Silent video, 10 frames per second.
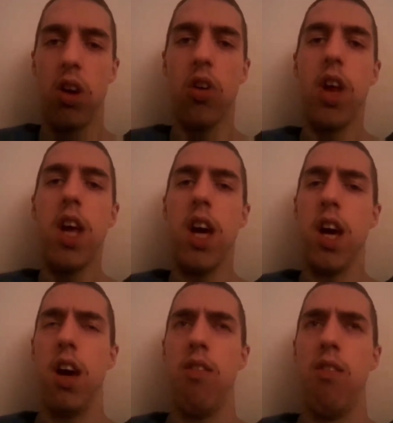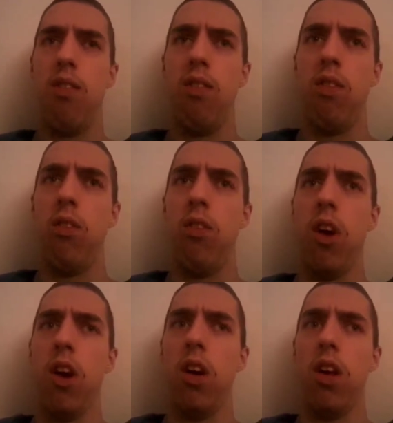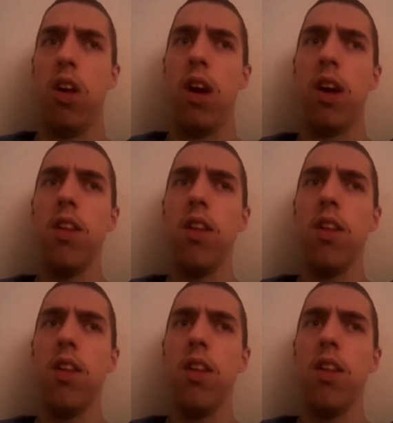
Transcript: Okay. I